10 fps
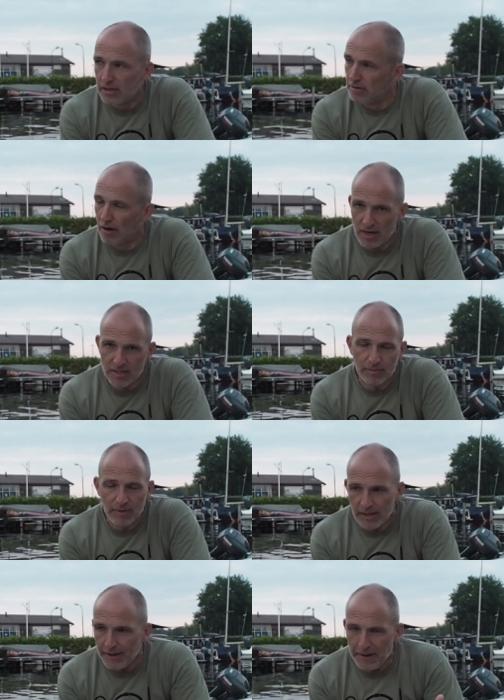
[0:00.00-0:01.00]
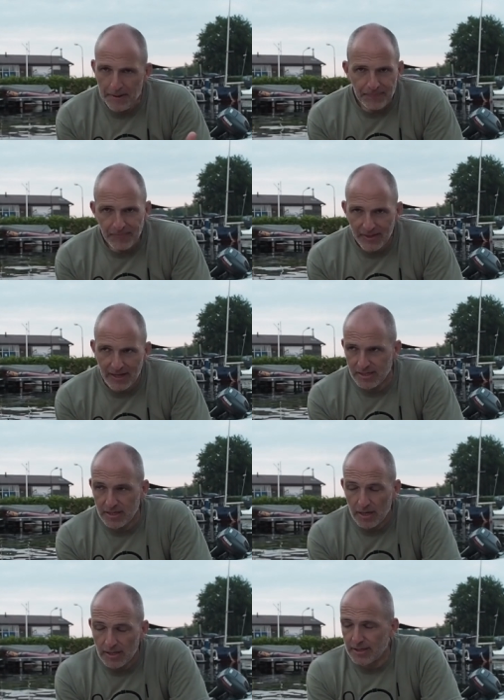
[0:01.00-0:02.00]
You ask me, that's the
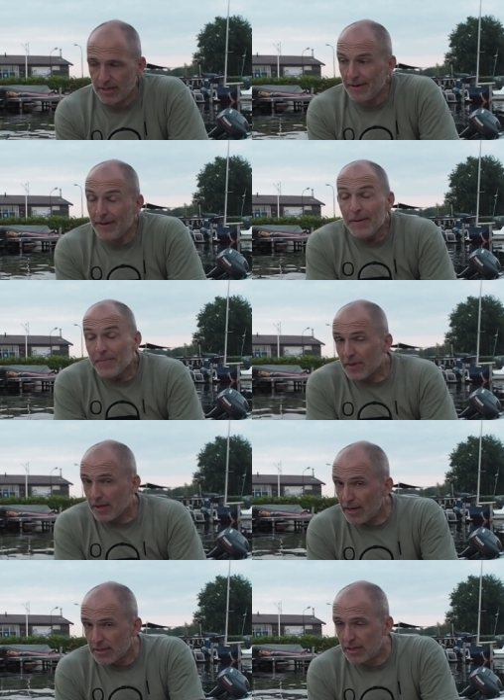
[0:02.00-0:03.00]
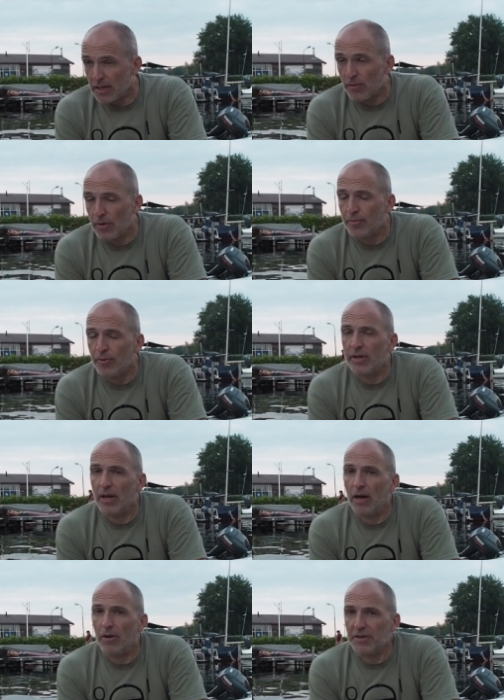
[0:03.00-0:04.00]
answer. The next thing I want to point
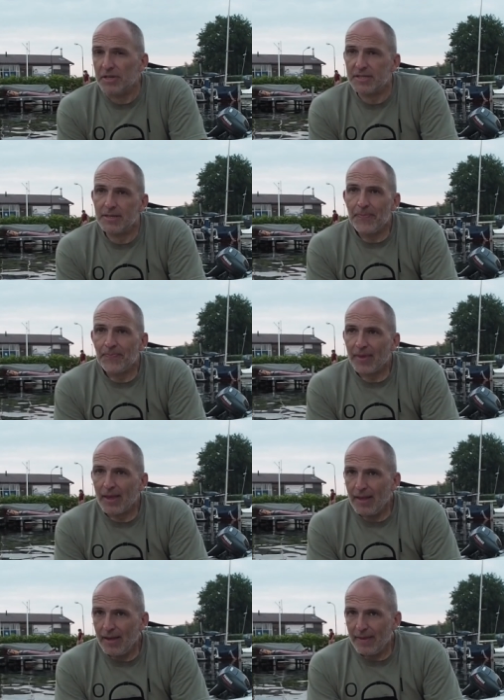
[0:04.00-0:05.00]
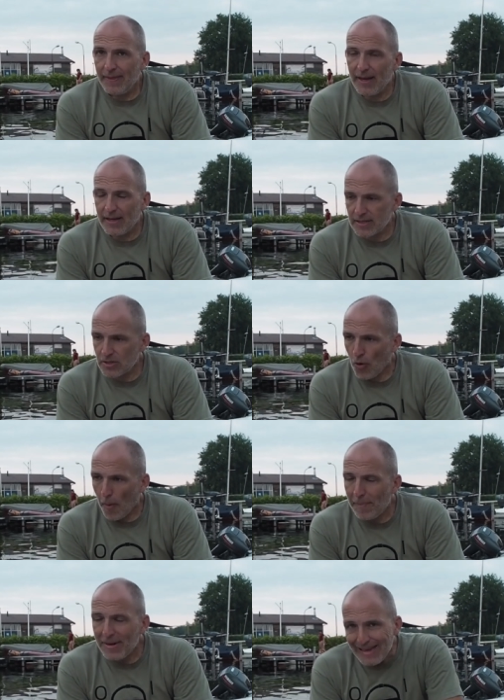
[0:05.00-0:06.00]
out is there's
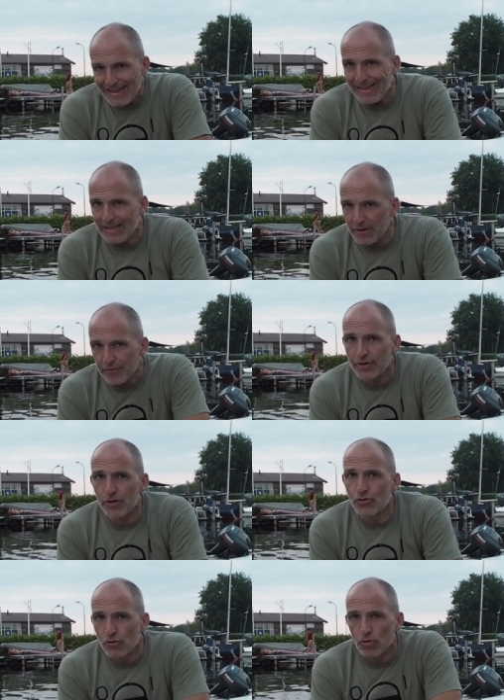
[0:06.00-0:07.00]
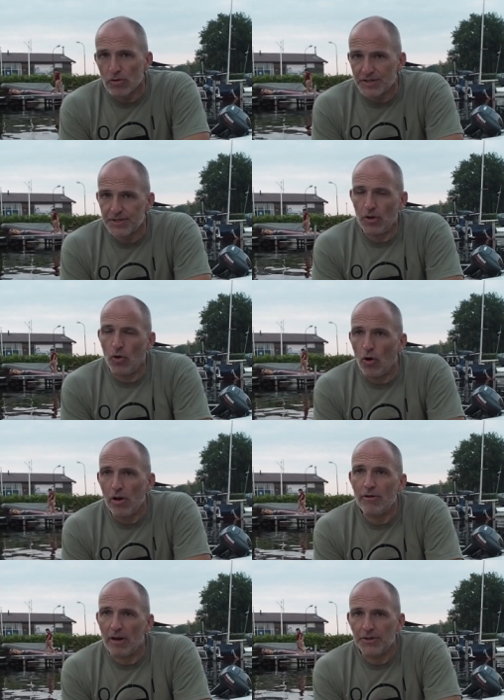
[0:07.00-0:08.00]
completely different rules all
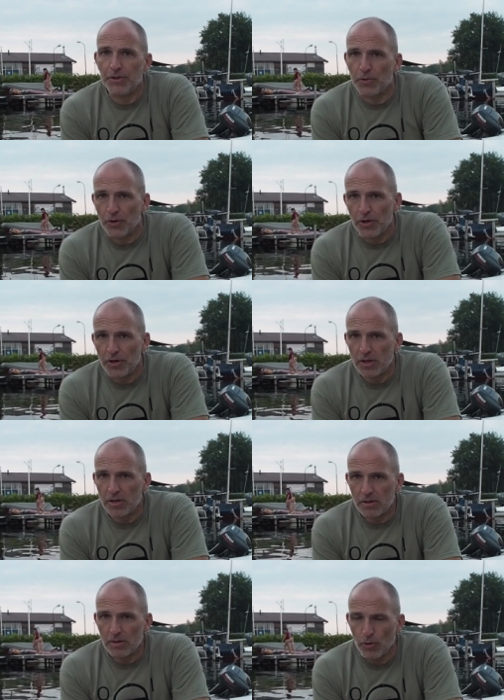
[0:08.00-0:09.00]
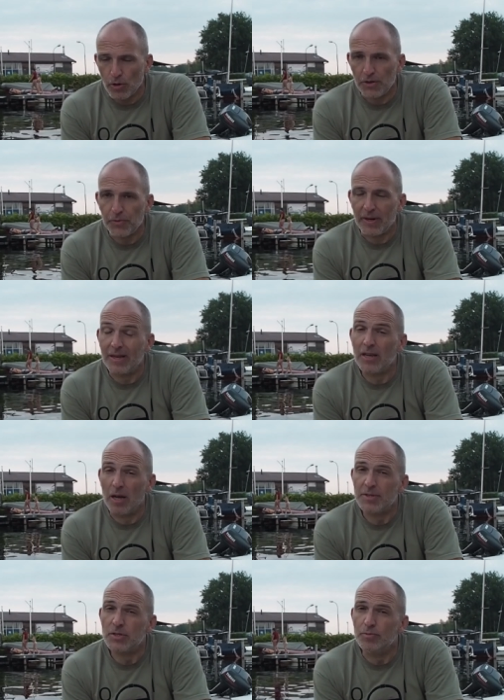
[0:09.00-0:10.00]
around the world world when it
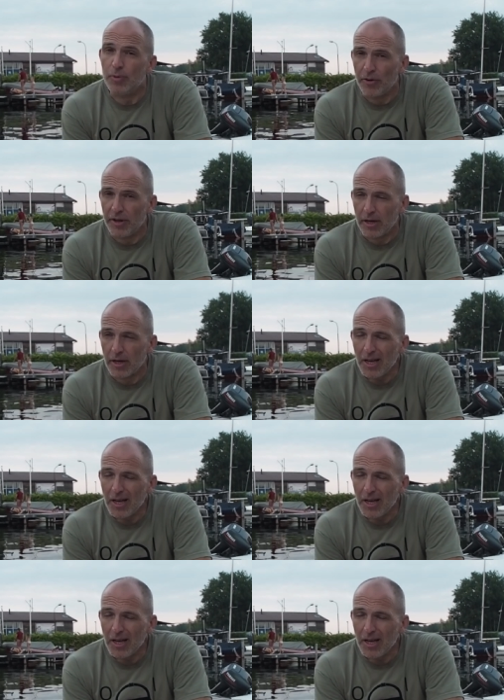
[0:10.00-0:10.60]
comes to boating.